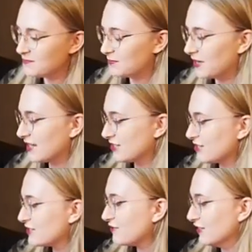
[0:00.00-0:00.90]
But
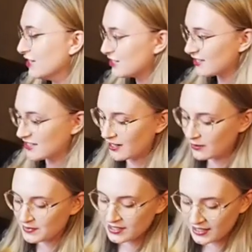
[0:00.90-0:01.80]
just to finish this up
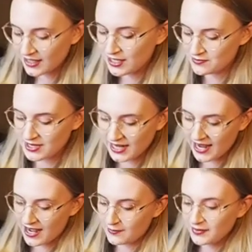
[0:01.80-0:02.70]
and
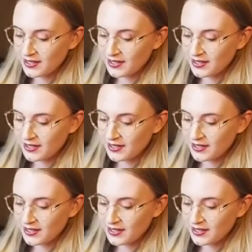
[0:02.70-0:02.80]
recap